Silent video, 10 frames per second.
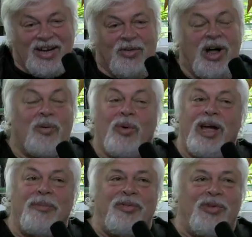Well,
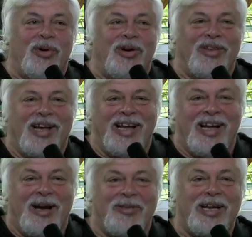way before.
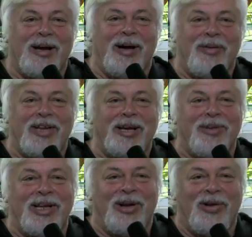I think I'm
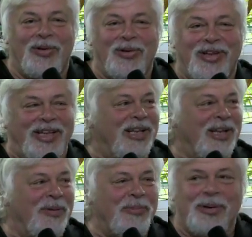a little older than The
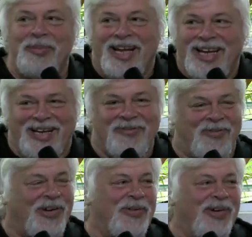Little Mermaid and
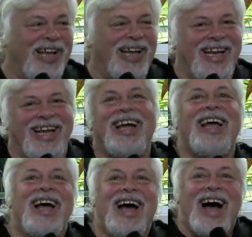Free Willy.
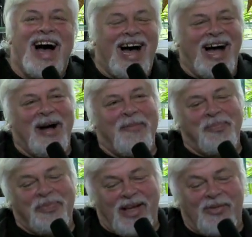
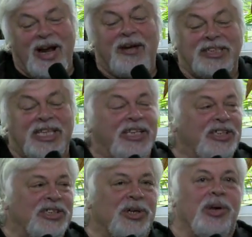When I was 10
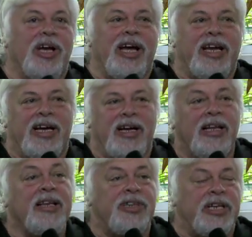years old,
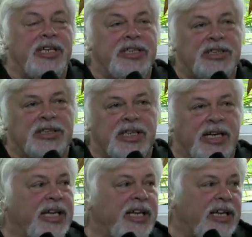I lived in an eastern
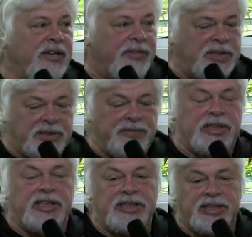Canadian fishing
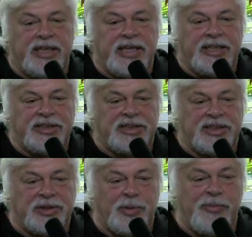village, and I used
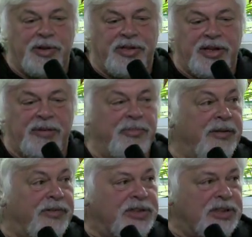to swim with the
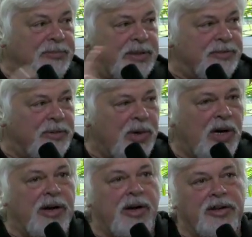beavers in the beaver
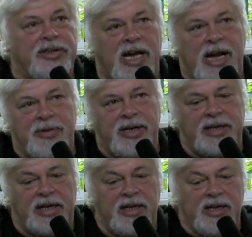pond all the time.
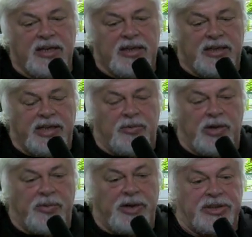And then
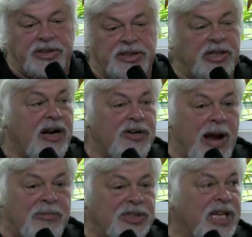one winter, the
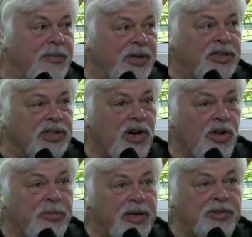trappers came in and took
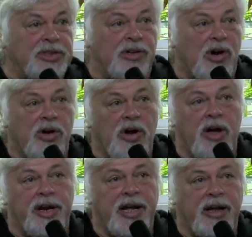all the beavers. They're all
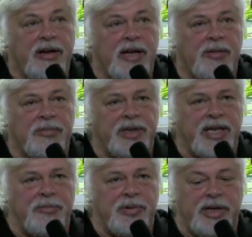gone, and I
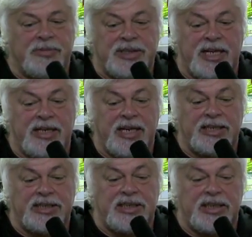became pretty upset. And
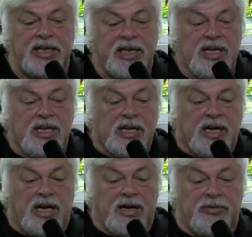the
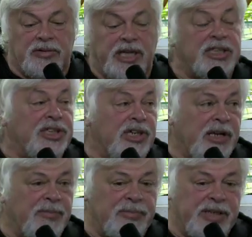next year,
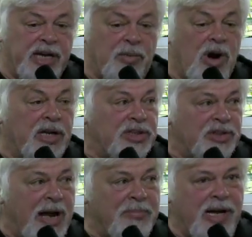I began to walk the
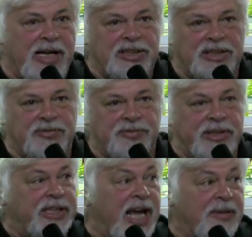trap lines and
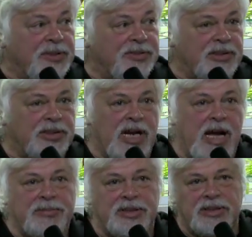free the animals from the
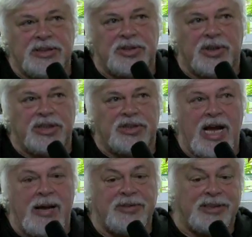traps and destroy the
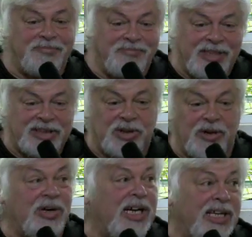traps, and that's sort
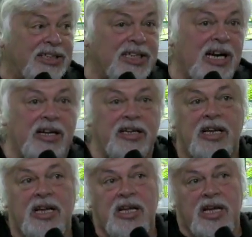of where I got started.
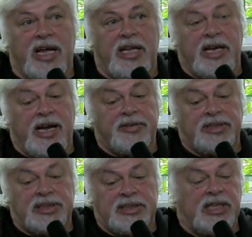And then I
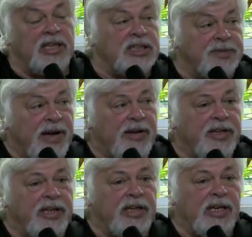was the youngest
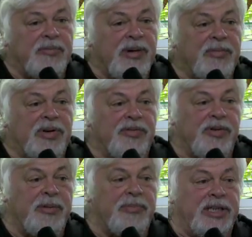founding member of
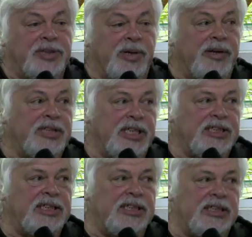Greenpeace when I was
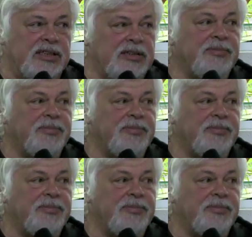18.